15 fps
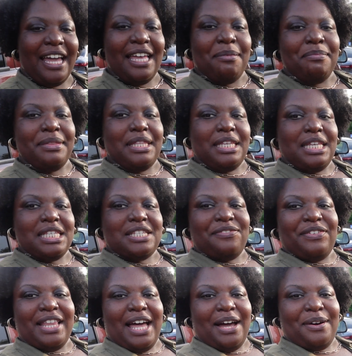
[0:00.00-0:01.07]
him these
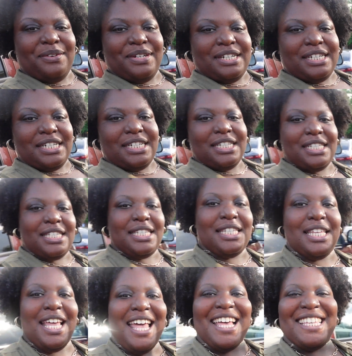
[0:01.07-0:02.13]

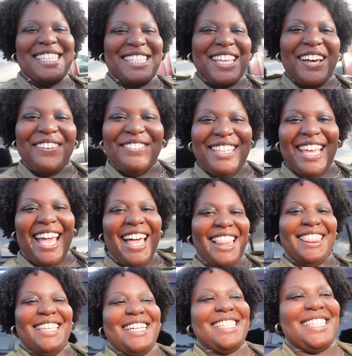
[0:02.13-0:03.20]
flowers so yeah
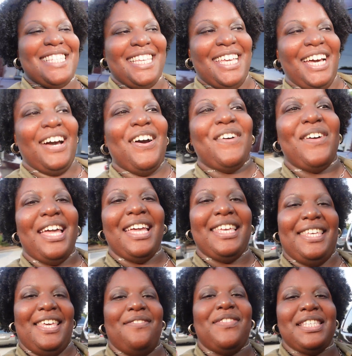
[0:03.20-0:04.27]
let's go
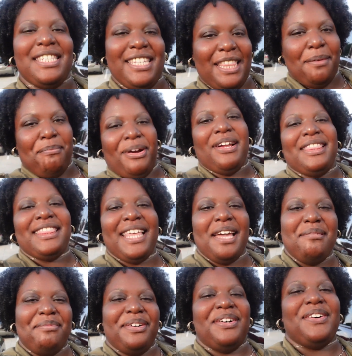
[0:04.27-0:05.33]
and give it to the
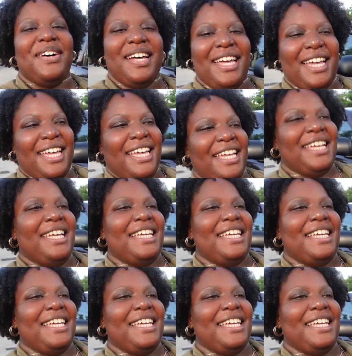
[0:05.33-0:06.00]
birthday boy